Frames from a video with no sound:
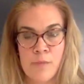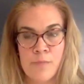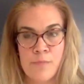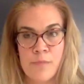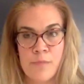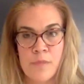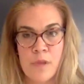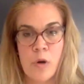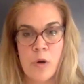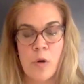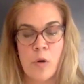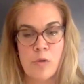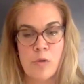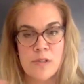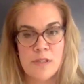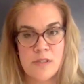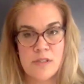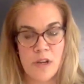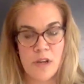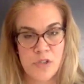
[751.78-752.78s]
The whole
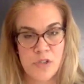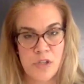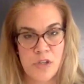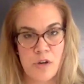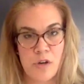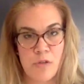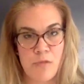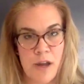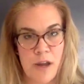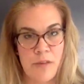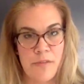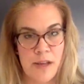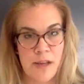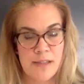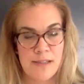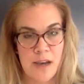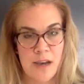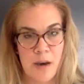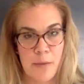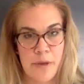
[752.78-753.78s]
discussion around
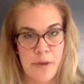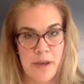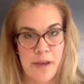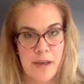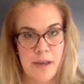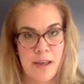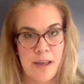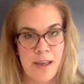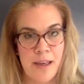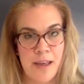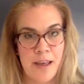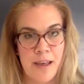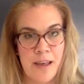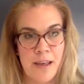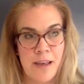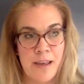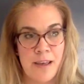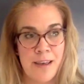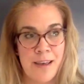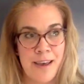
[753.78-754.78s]
that topic
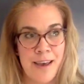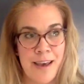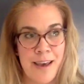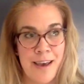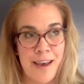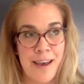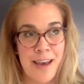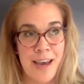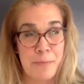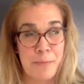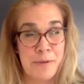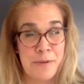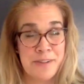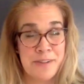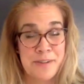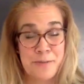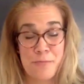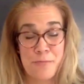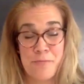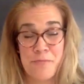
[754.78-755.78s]
happened
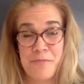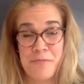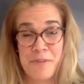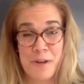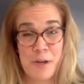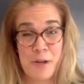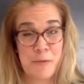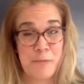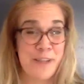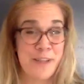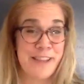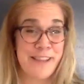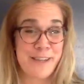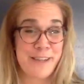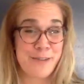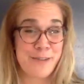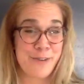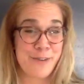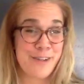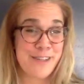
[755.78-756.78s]
in a completely
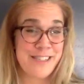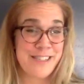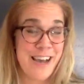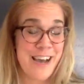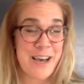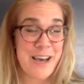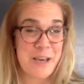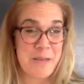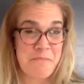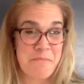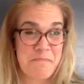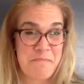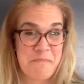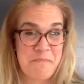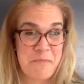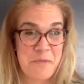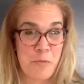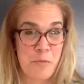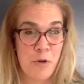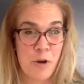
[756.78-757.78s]
different time,
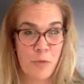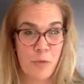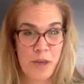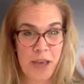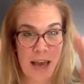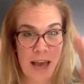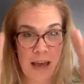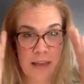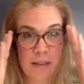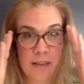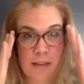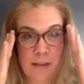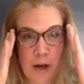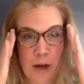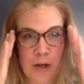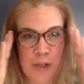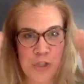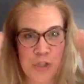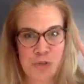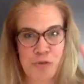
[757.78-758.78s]
where we had the
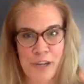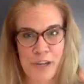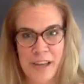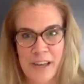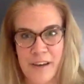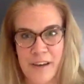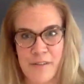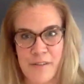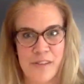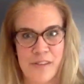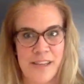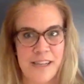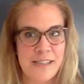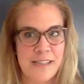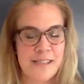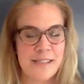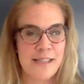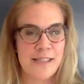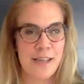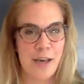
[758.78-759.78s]
luxury of
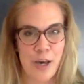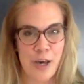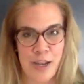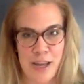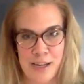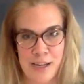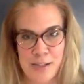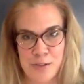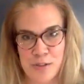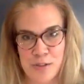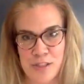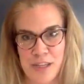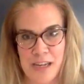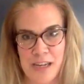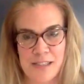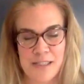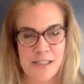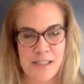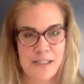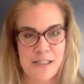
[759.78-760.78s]
these thought
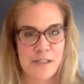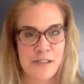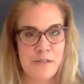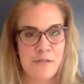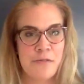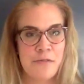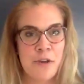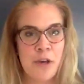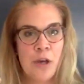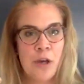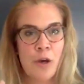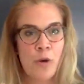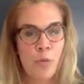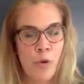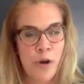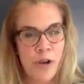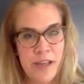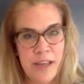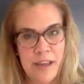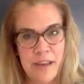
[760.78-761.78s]
exercises of
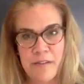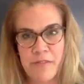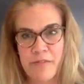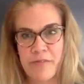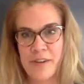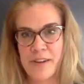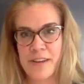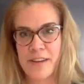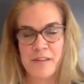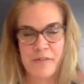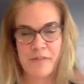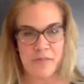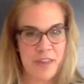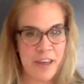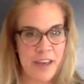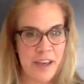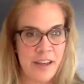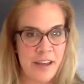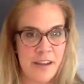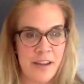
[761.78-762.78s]
what if and if
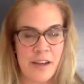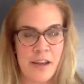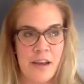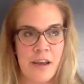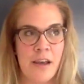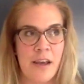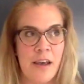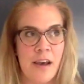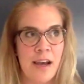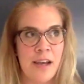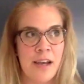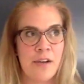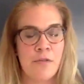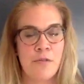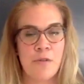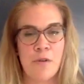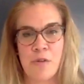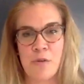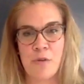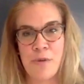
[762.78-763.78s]
then, and I
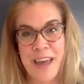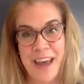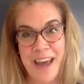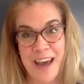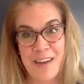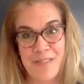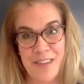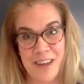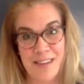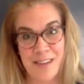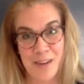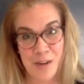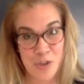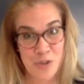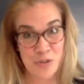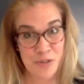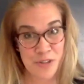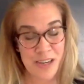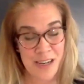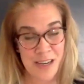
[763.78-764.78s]
don't know that we have that
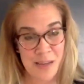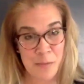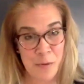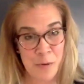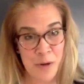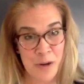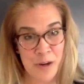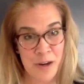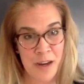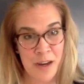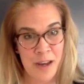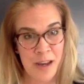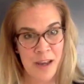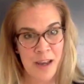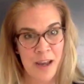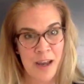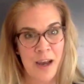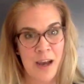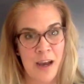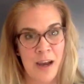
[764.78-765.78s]
luxury anymore.
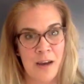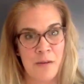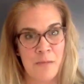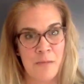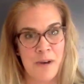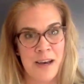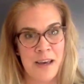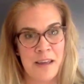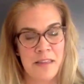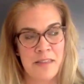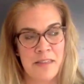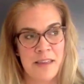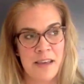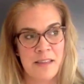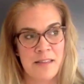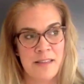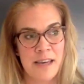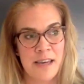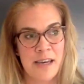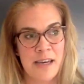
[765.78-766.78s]
I
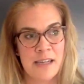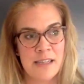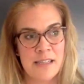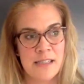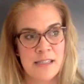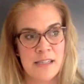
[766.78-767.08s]
think that,